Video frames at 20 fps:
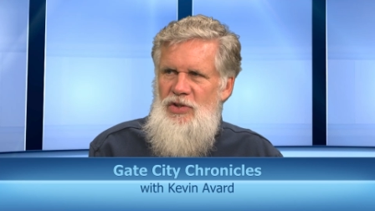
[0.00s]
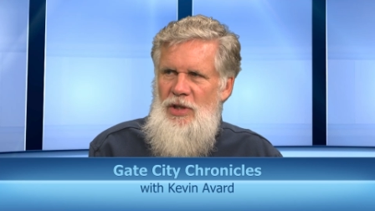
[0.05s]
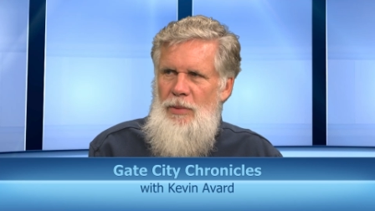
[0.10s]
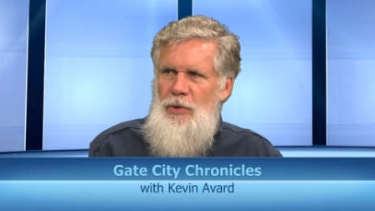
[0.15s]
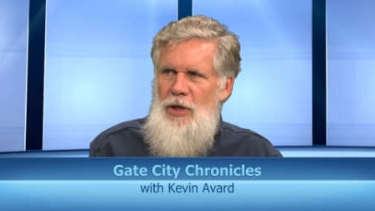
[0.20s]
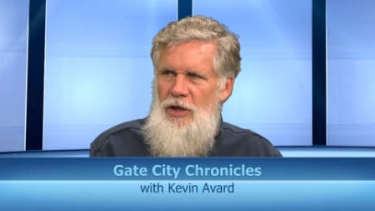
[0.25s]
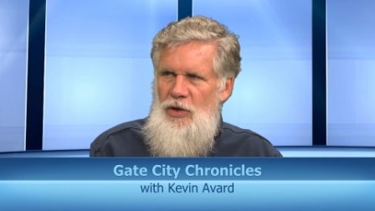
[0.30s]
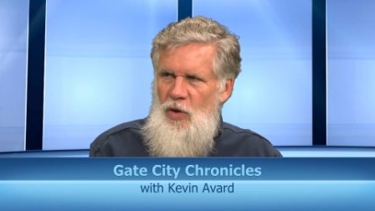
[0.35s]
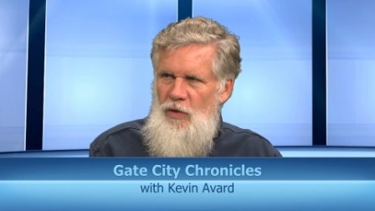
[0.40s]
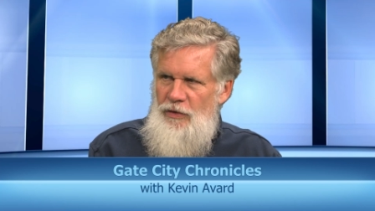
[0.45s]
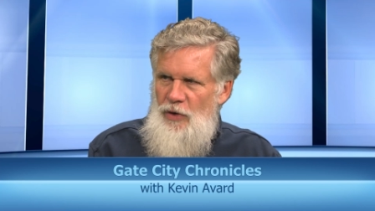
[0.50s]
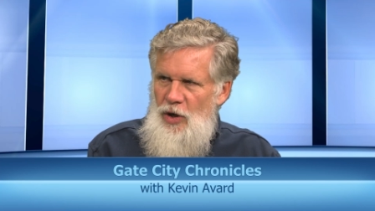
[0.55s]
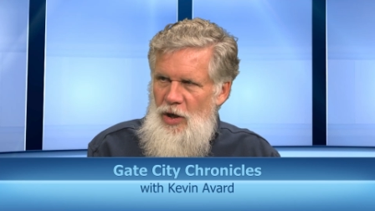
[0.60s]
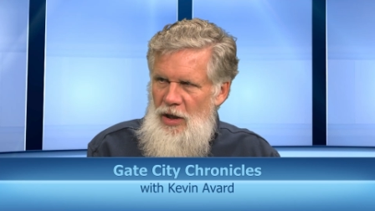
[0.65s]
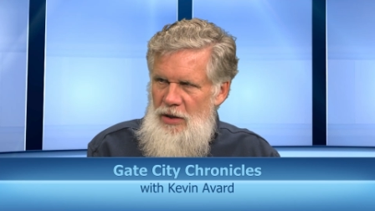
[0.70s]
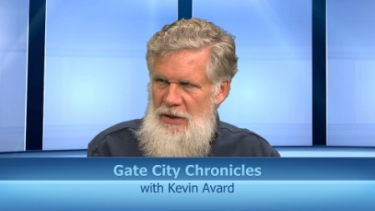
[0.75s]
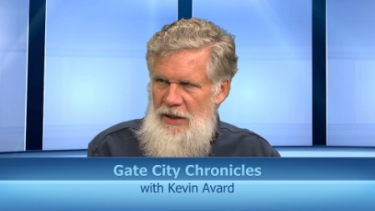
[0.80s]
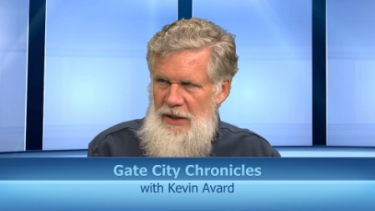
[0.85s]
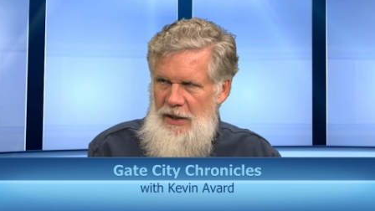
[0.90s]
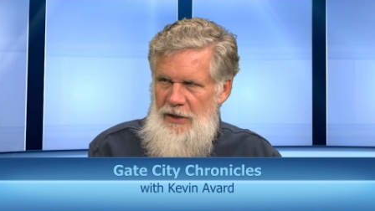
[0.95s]
Someone had
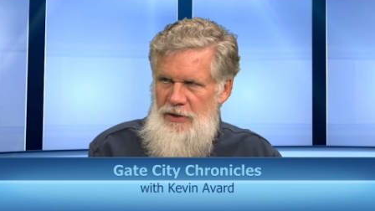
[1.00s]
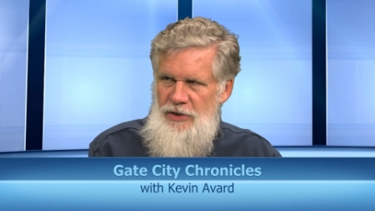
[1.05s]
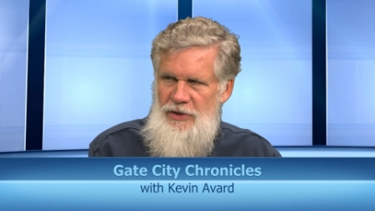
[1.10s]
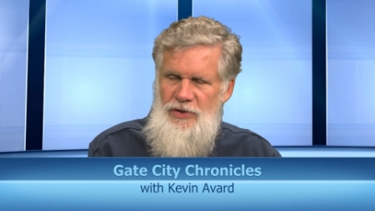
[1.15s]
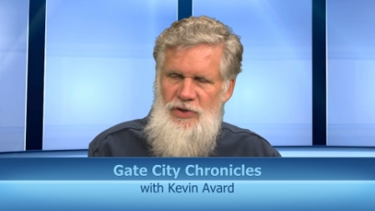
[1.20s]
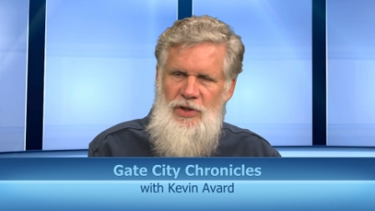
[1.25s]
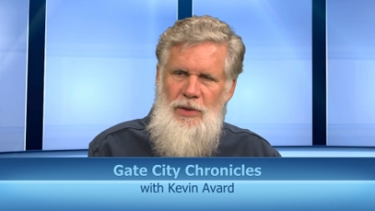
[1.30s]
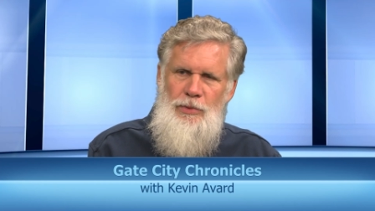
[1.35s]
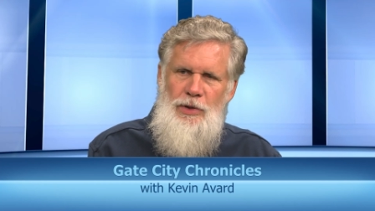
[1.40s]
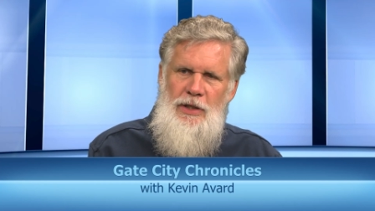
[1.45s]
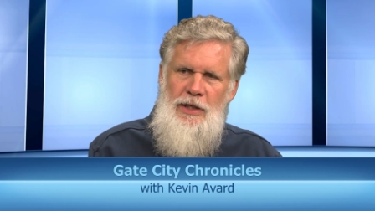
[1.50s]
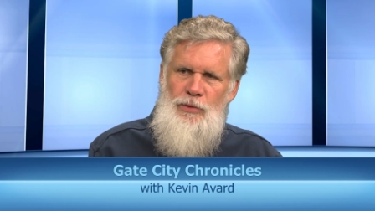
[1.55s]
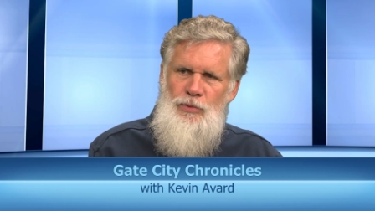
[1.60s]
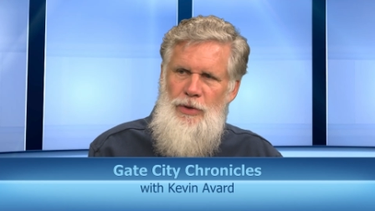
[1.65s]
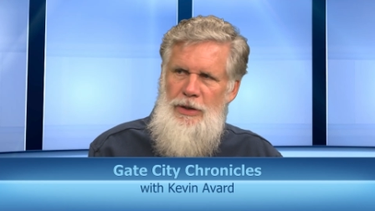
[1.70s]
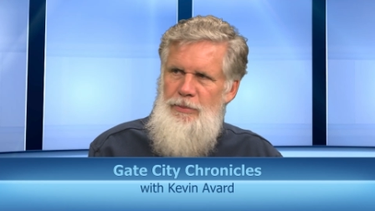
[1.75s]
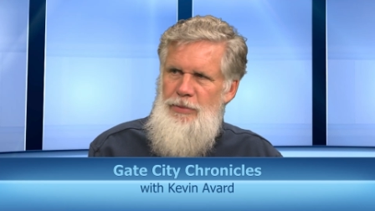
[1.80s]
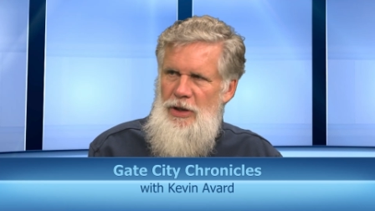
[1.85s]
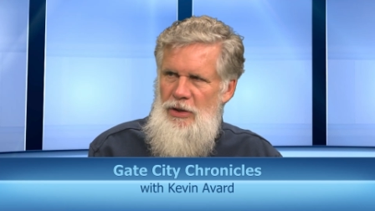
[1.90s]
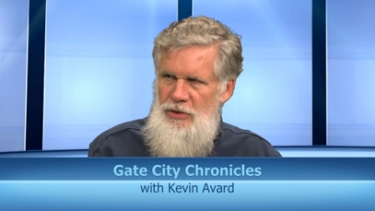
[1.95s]
overhauled the engine. Someone had
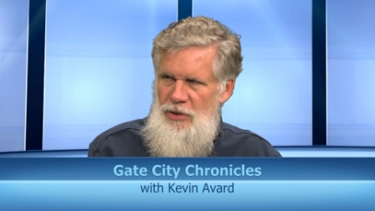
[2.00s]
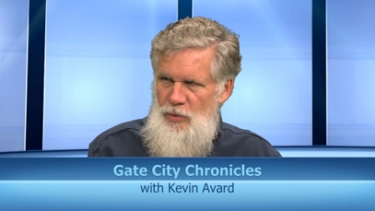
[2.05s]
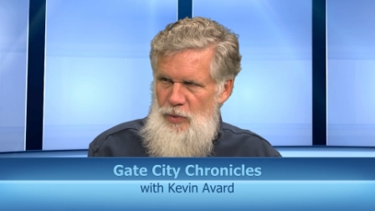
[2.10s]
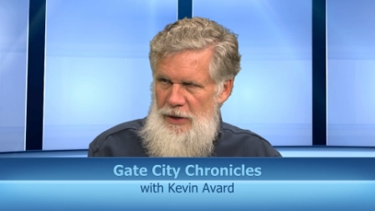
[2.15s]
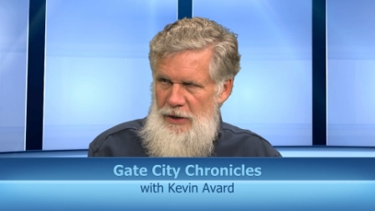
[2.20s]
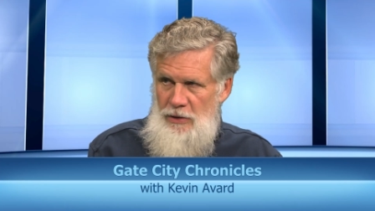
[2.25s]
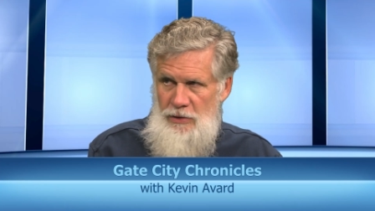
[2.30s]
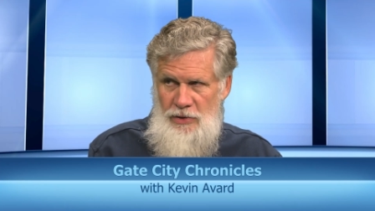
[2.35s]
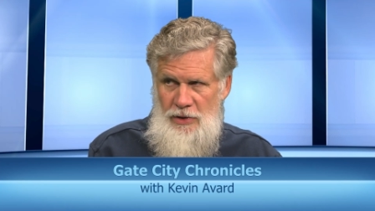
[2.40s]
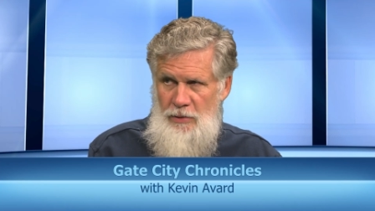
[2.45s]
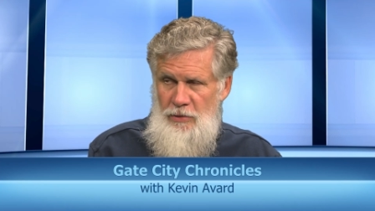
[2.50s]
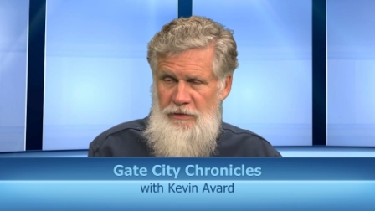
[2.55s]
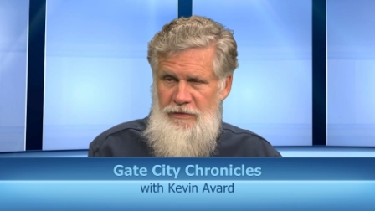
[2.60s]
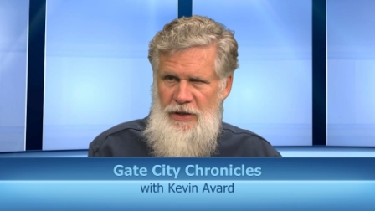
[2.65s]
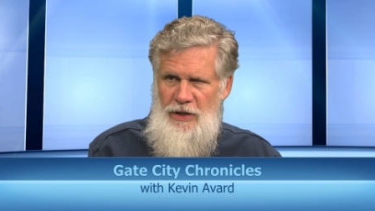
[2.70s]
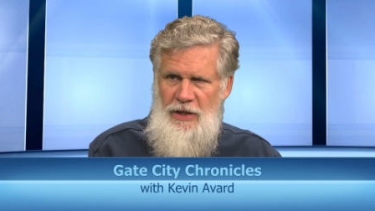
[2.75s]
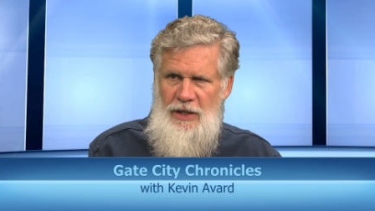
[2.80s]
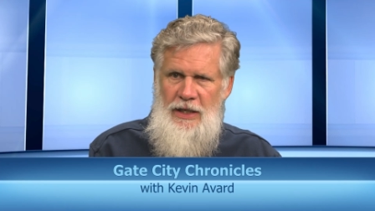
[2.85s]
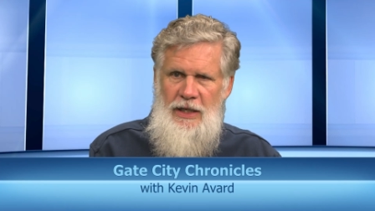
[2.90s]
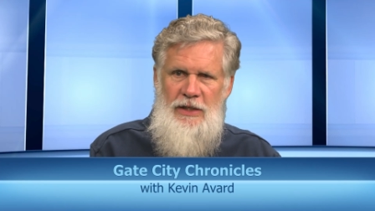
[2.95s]
rebuilt the wheels. They were
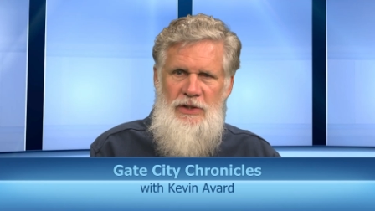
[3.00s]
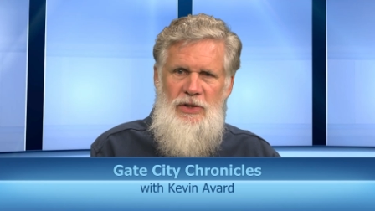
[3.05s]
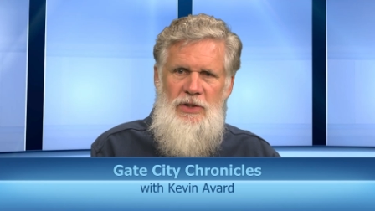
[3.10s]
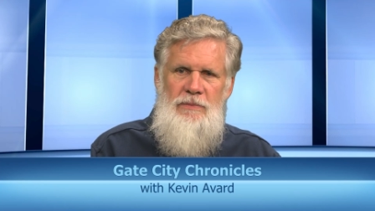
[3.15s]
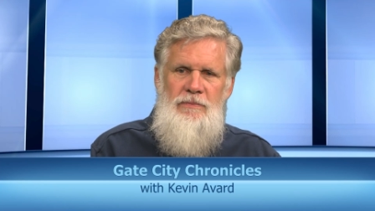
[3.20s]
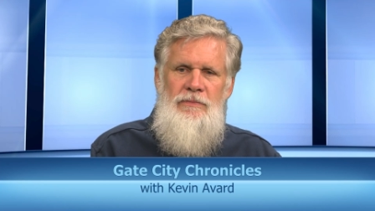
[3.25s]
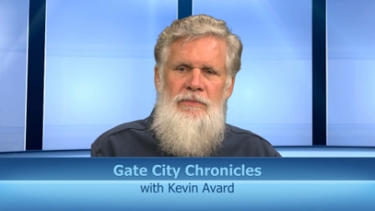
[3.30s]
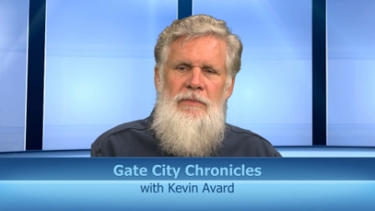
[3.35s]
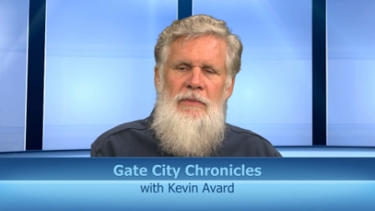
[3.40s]
very nice.